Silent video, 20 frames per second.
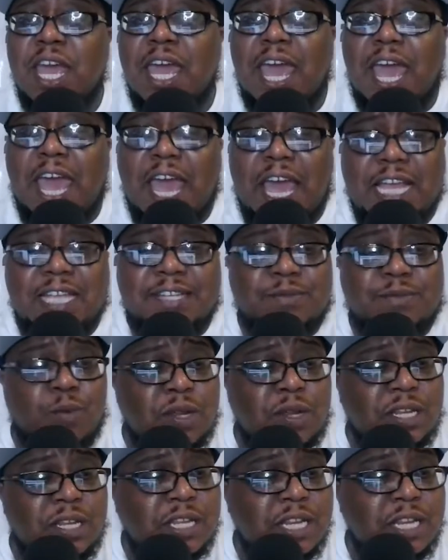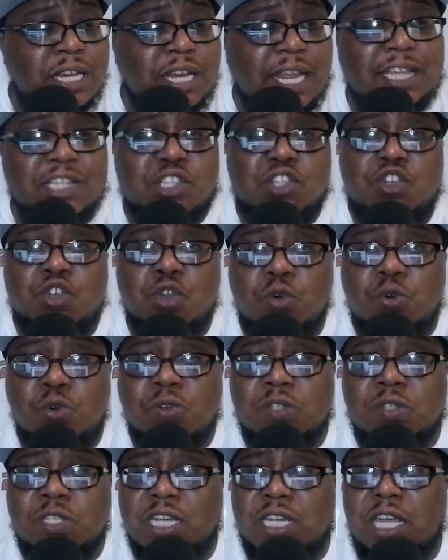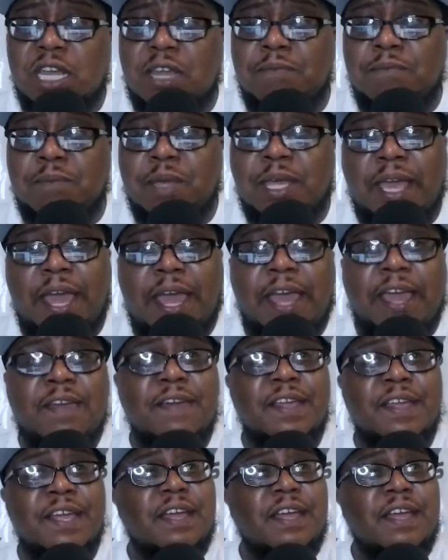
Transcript: as one of the next duels in the NBA.